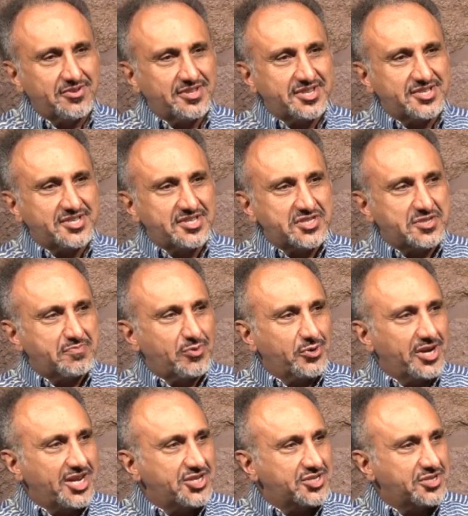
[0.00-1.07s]
this
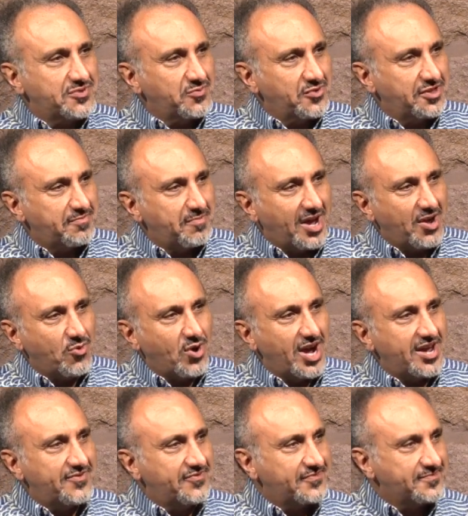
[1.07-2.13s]
inspiration with my
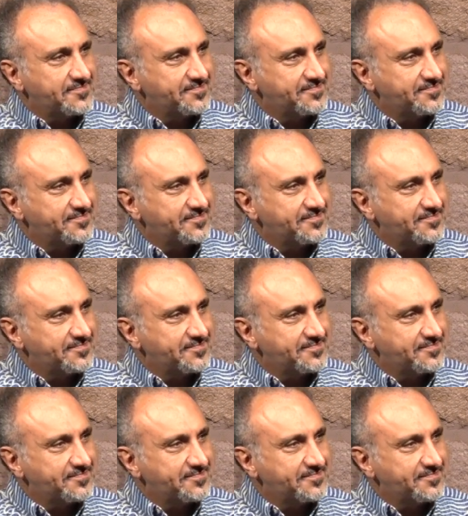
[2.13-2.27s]
wife